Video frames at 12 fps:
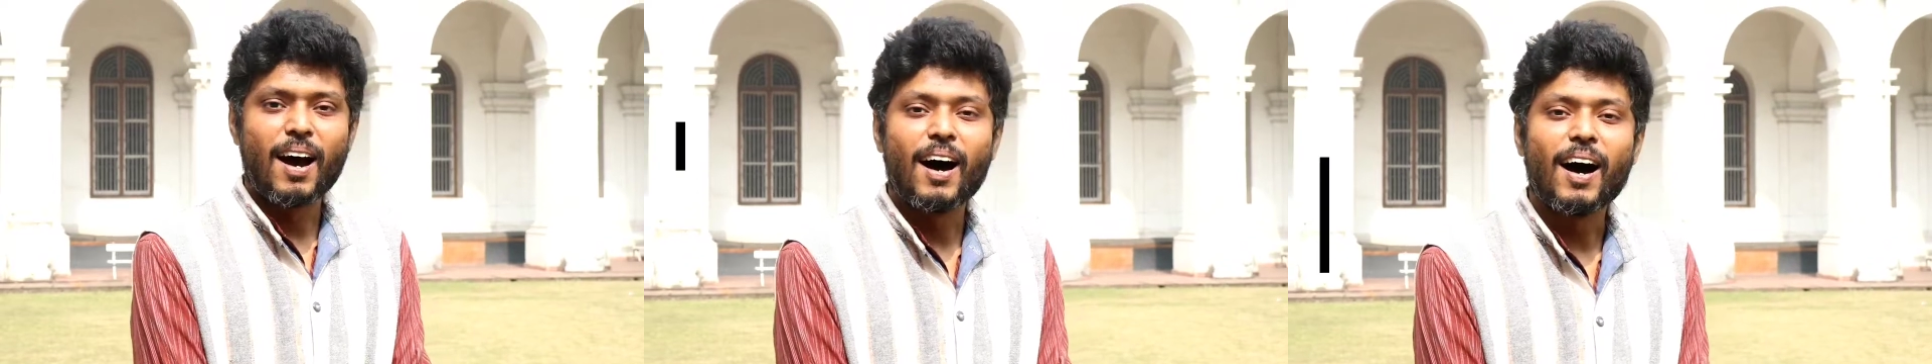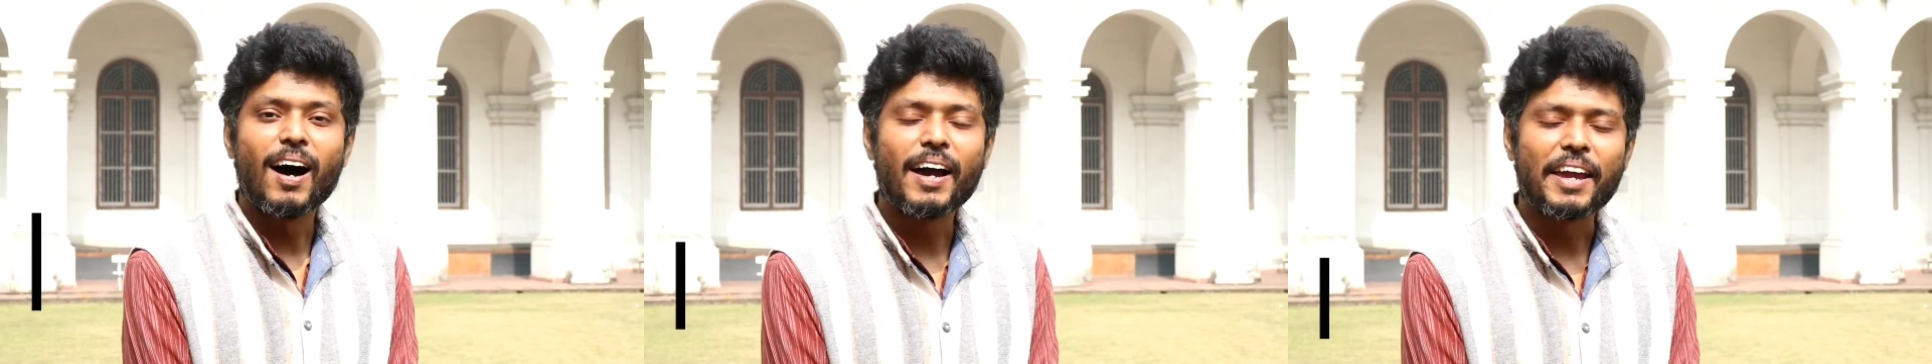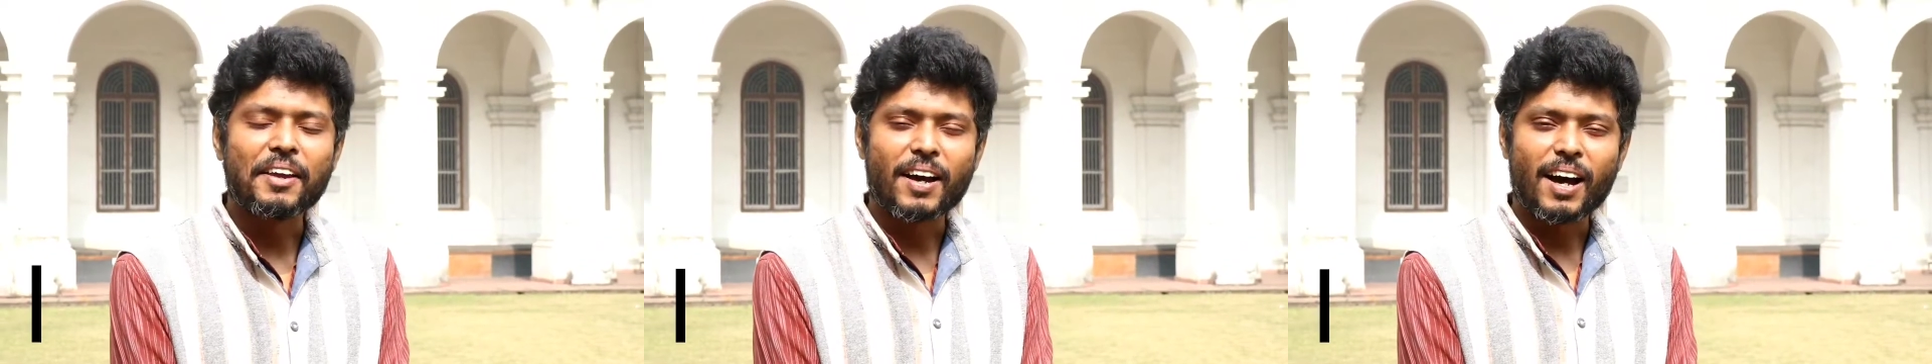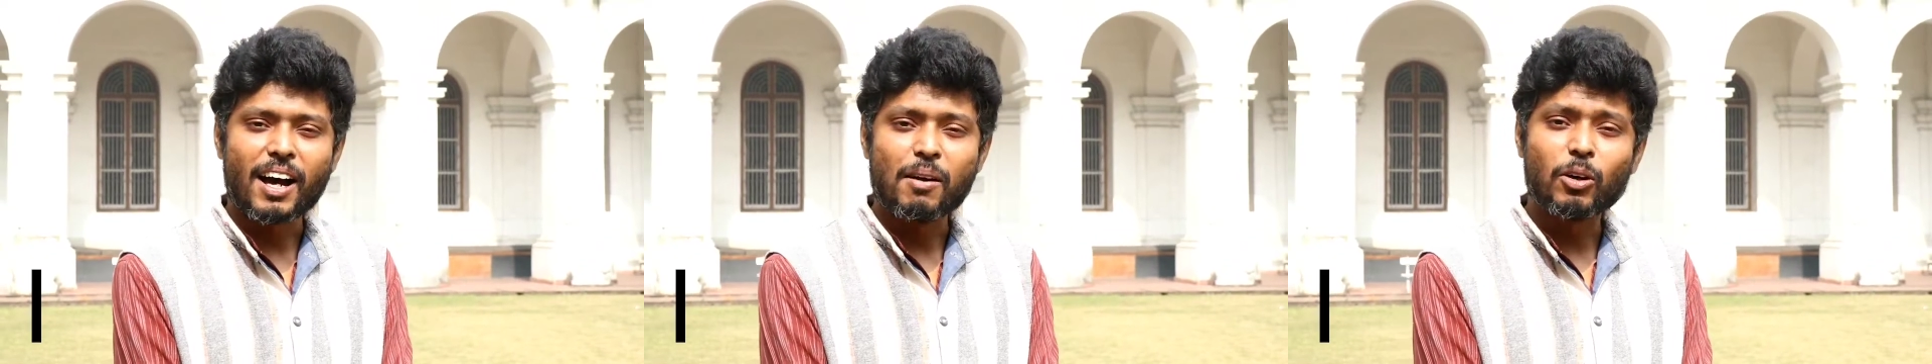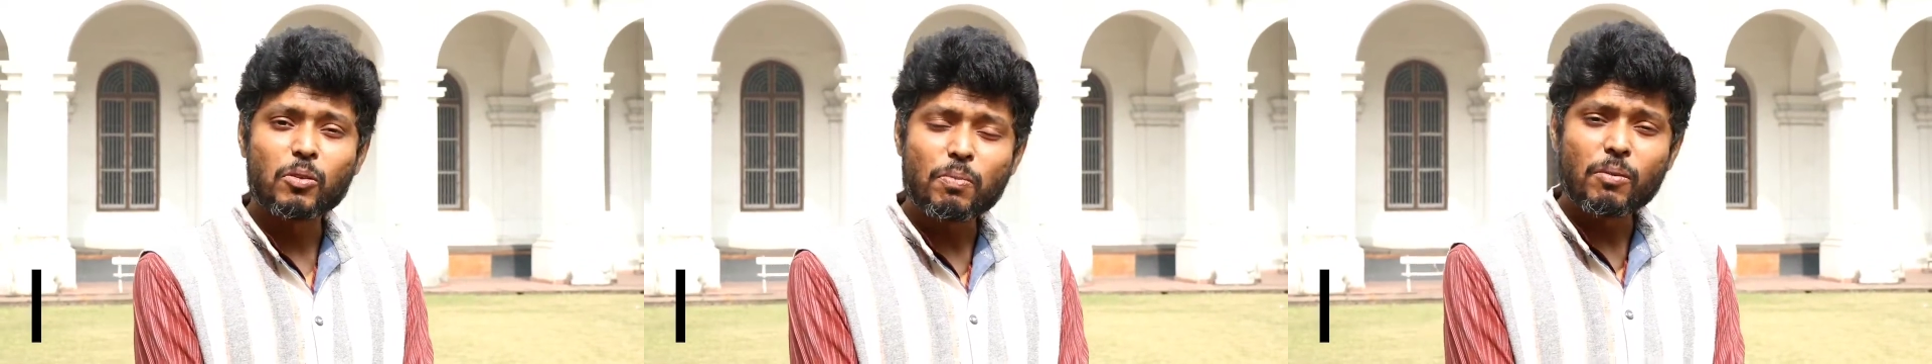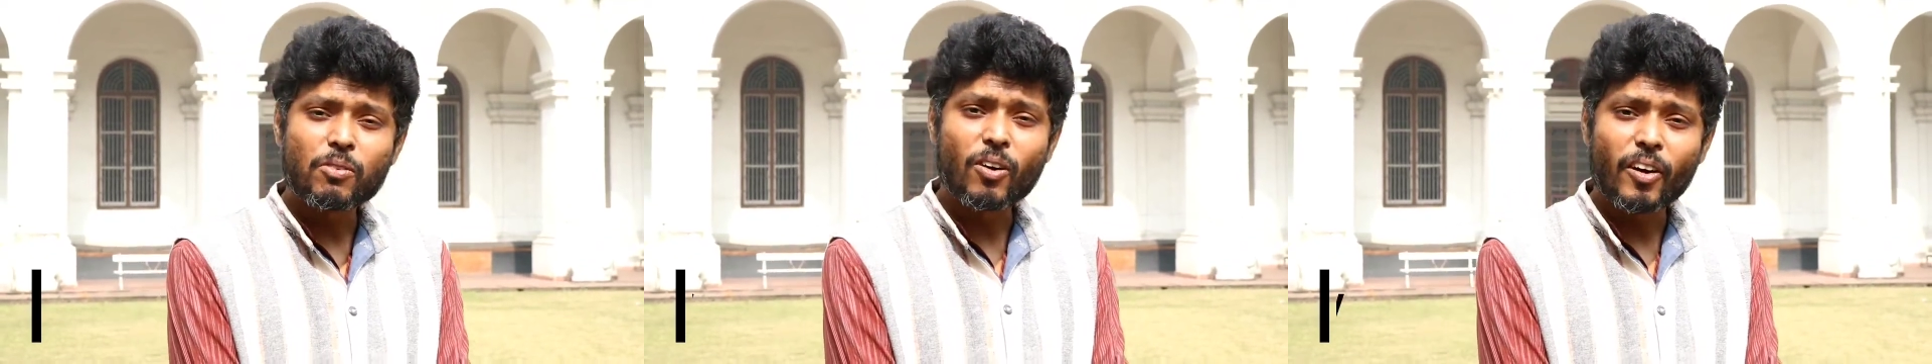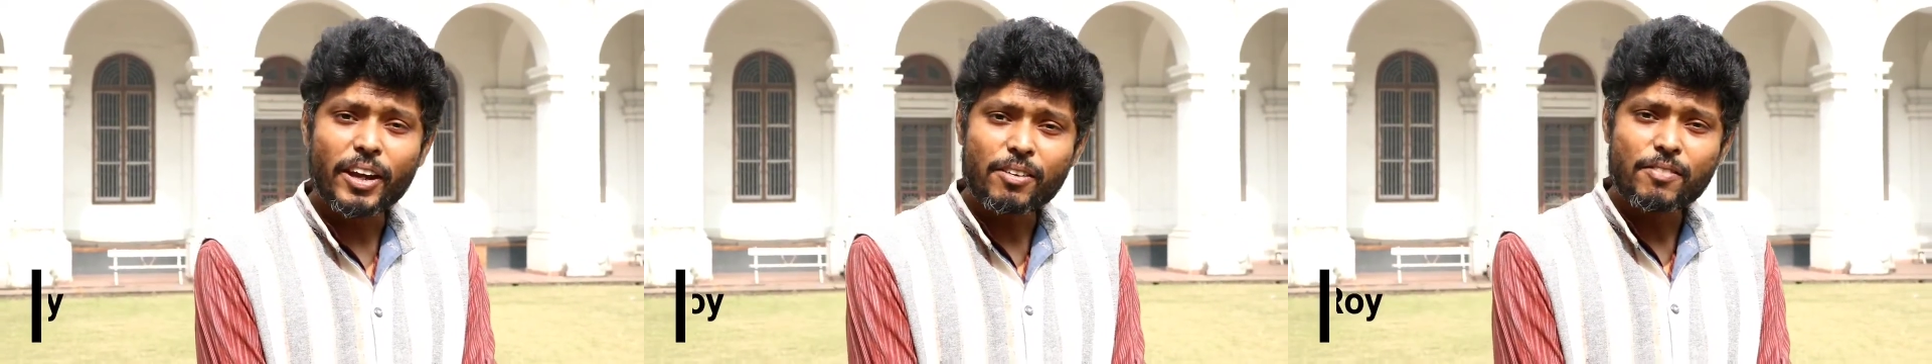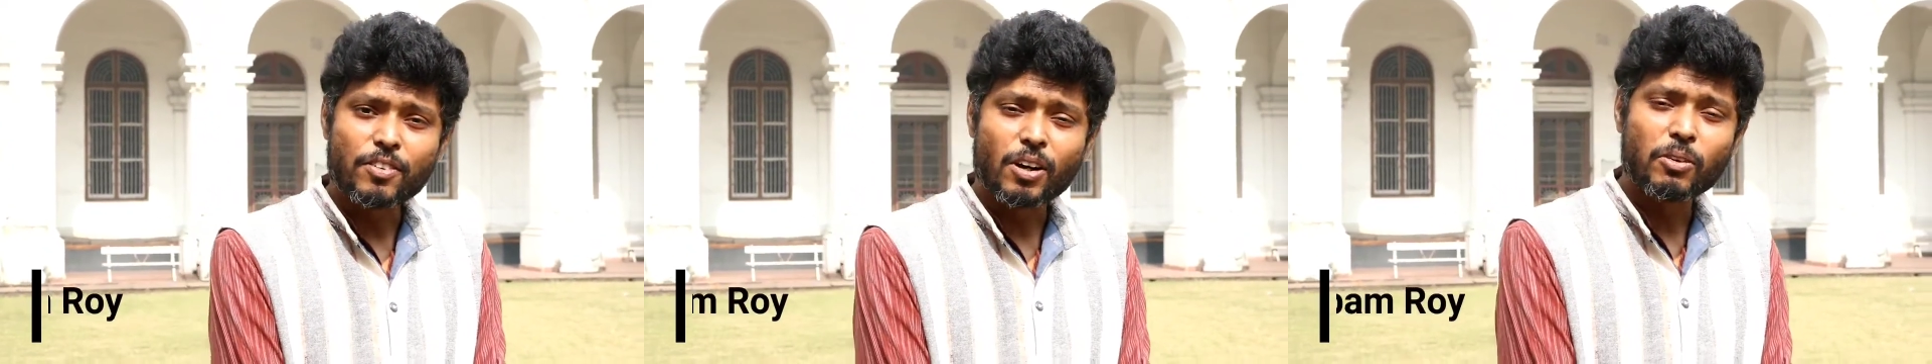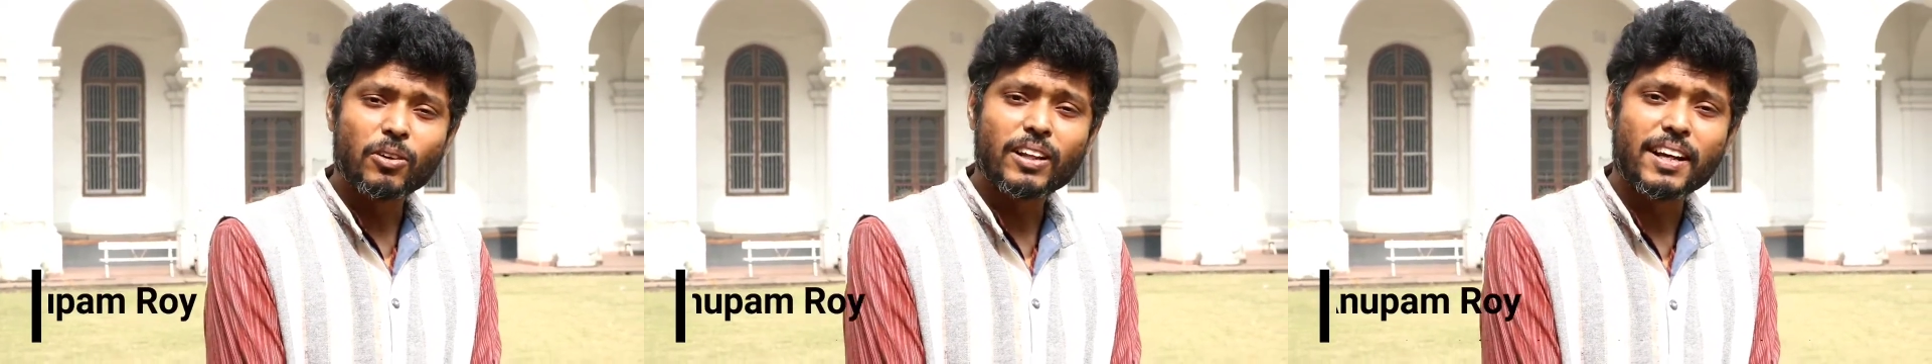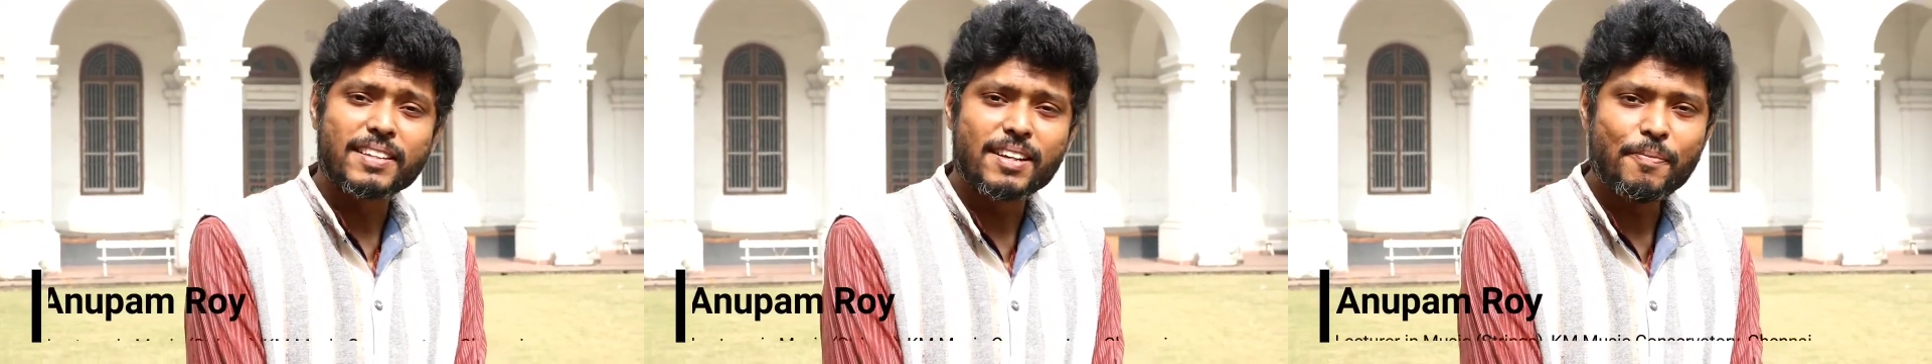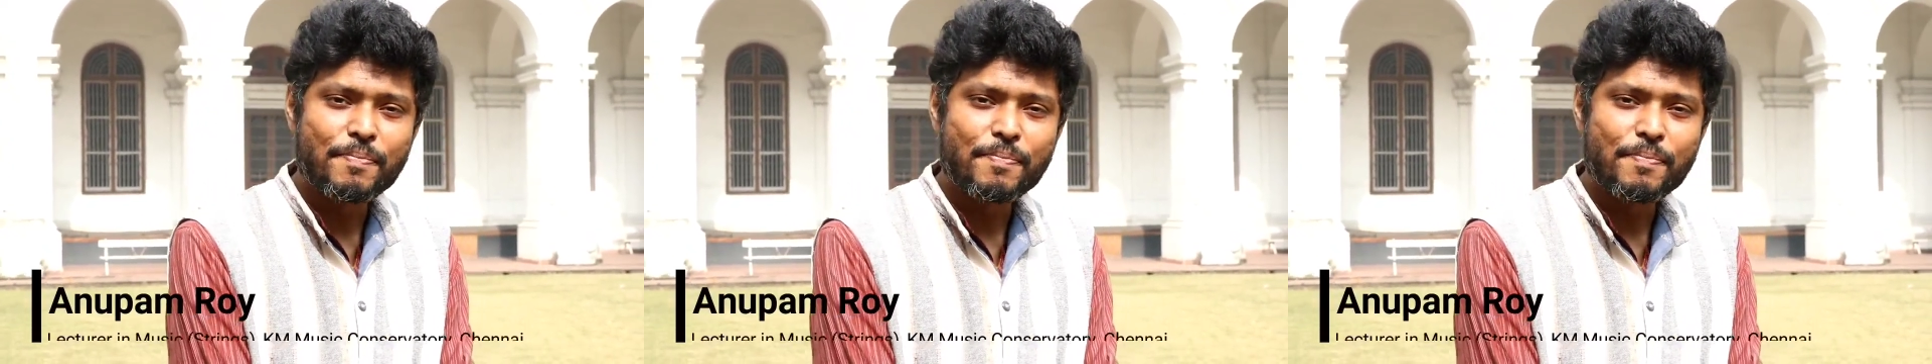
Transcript: Hi, I'm Anupam Roy from Kolkata.